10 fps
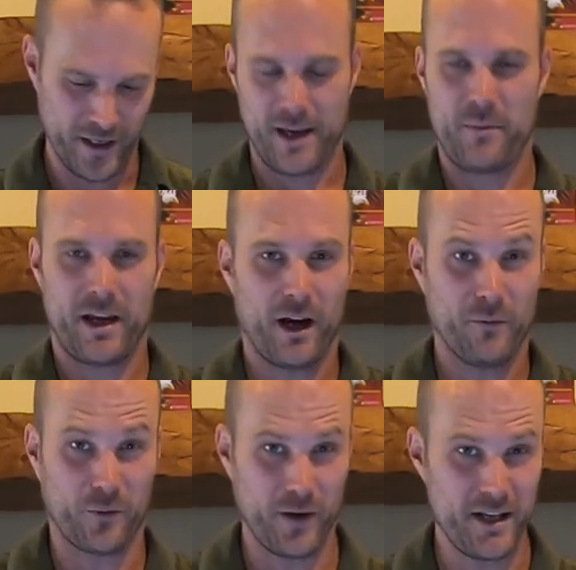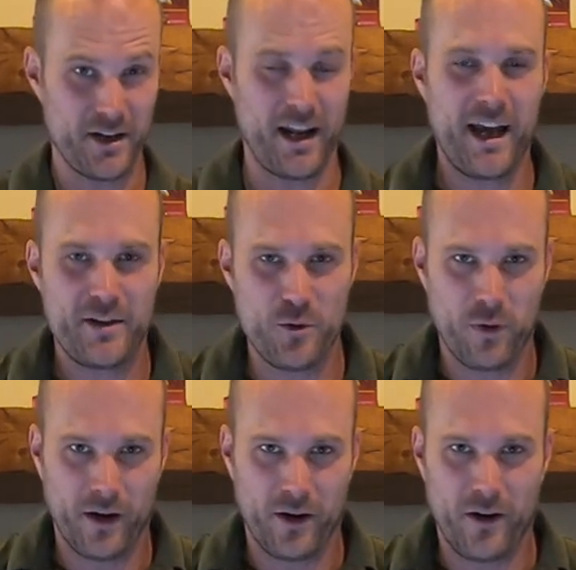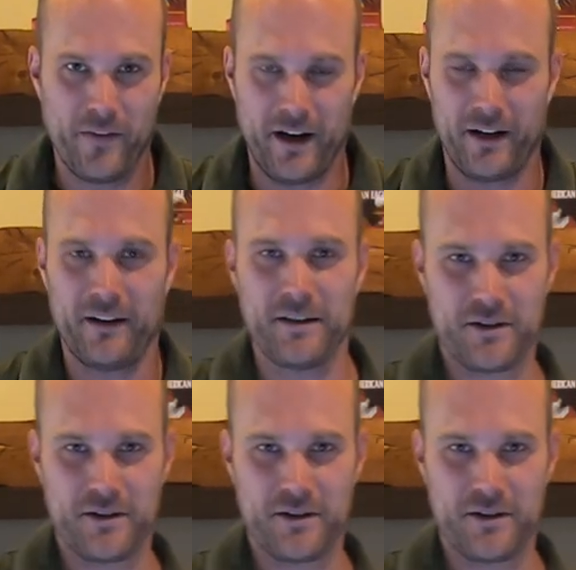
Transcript: It becomes rigid as you put it on there.